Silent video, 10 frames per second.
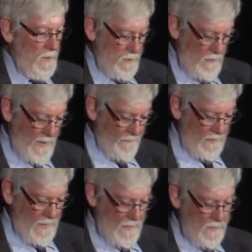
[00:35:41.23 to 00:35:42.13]
to
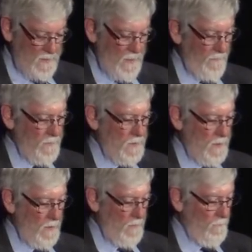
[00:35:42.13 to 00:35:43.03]
having a
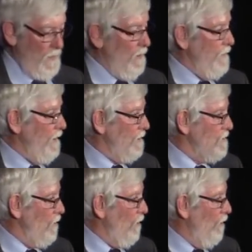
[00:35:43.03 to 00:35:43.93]
70 millimeters or